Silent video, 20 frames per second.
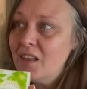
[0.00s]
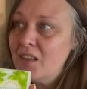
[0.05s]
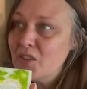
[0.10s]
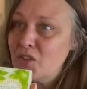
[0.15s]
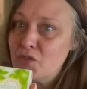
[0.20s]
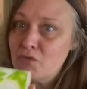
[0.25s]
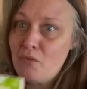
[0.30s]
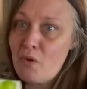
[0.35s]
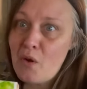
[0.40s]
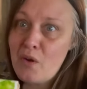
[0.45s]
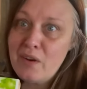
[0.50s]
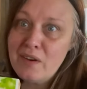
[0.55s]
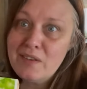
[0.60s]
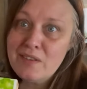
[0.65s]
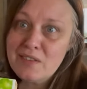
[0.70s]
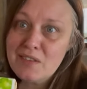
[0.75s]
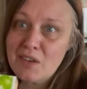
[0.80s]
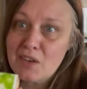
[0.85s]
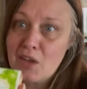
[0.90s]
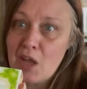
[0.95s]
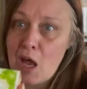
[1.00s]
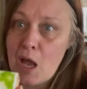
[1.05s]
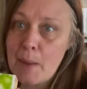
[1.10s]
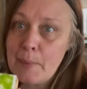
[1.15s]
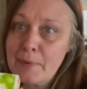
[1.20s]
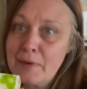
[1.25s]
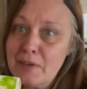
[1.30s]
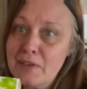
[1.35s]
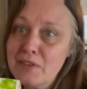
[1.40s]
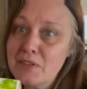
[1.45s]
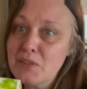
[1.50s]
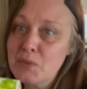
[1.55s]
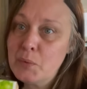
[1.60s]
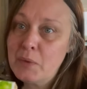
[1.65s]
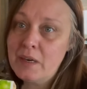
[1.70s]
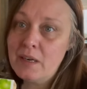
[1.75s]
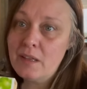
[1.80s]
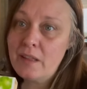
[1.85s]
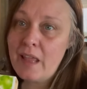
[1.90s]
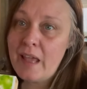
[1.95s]
drawers or cupboards
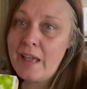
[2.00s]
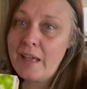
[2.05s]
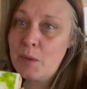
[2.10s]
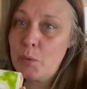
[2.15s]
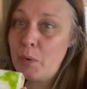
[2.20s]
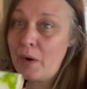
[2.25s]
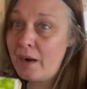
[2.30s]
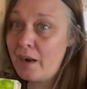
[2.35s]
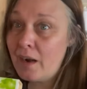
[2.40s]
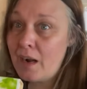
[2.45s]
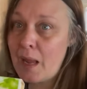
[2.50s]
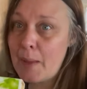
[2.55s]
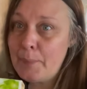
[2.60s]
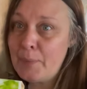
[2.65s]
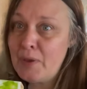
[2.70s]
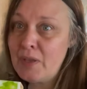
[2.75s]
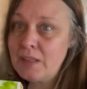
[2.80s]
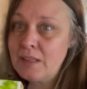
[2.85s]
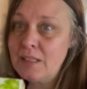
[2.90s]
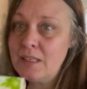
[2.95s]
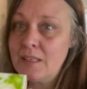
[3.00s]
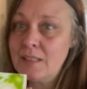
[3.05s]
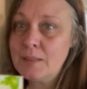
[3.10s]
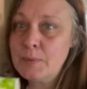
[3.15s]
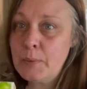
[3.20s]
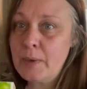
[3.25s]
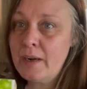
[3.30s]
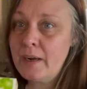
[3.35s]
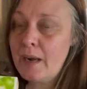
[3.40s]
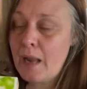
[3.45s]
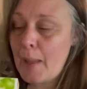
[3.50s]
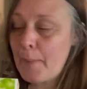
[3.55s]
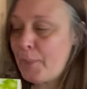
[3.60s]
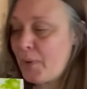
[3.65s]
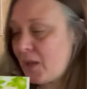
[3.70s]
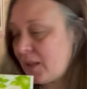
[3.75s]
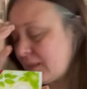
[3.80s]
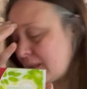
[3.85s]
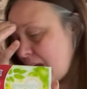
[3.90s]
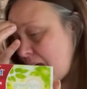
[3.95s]
where like, where did I put this? Where did I
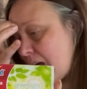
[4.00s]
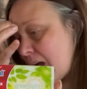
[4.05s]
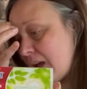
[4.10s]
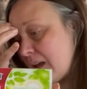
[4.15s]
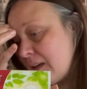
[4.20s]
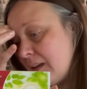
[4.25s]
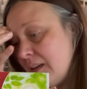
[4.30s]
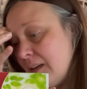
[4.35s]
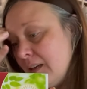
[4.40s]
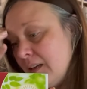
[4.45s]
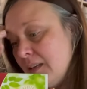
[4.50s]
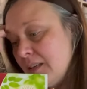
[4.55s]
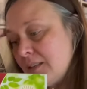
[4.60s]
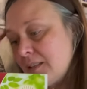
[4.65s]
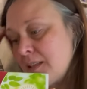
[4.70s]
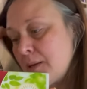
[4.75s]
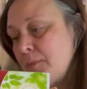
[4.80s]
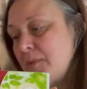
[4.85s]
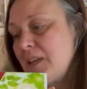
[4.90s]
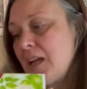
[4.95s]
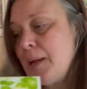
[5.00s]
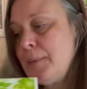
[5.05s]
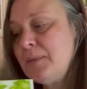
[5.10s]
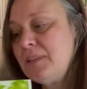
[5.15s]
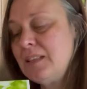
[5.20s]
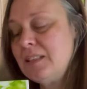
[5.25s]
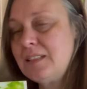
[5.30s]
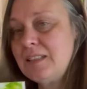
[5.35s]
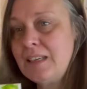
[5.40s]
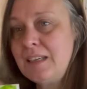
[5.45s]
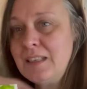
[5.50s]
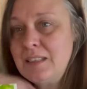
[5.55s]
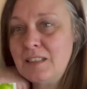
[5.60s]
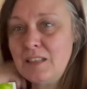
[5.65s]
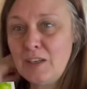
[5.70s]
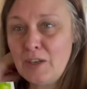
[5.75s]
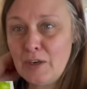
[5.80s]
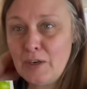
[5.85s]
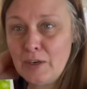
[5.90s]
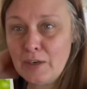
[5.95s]
put that? Sometimes it's
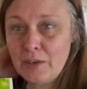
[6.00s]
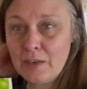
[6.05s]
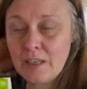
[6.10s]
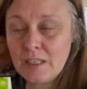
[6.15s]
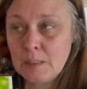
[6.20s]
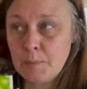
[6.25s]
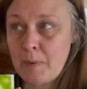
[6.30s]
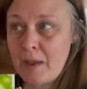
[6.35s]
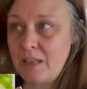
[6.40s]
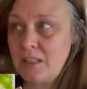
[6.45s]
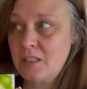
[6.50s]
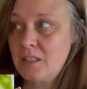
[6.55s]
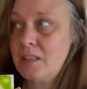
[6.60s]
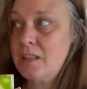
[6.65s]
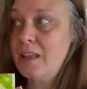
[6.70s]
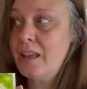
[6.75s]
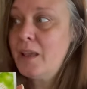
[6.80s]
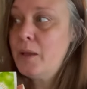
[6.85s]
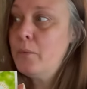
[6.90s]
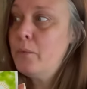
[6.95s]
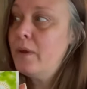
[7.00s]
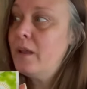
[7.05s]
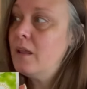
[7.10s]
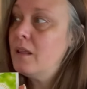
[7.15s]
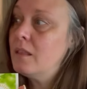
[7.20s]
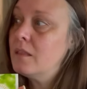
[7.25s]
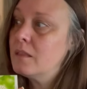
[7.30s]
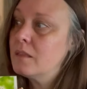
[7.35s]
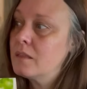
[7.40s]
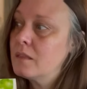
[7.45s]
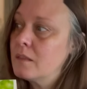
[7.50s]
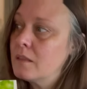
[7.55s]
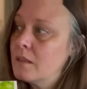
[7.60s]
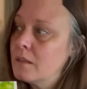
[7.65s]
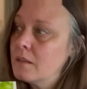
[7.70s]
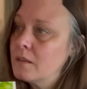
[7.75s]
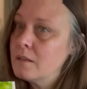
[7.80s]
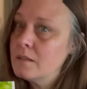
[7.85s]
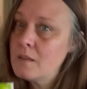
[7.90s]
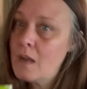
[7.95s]
easier, especially with
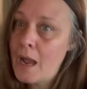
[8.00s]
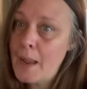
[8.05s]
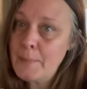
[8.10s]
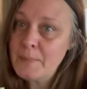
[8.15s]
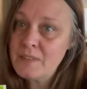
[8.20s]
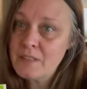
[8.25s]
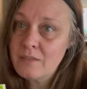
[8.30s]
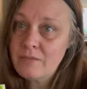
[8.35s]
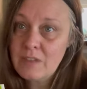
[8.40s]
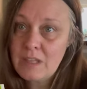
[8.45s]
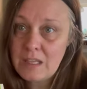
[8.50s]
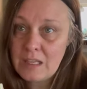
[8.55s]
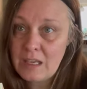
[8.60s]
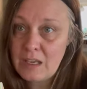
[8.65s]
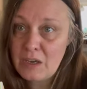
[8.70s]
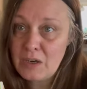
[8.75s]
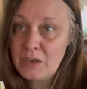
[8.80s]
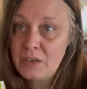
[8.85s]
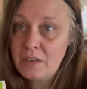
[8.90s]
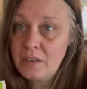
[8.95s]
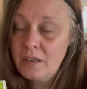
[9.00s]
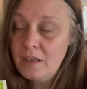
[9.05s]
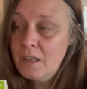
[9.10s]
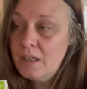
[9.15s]
times of the year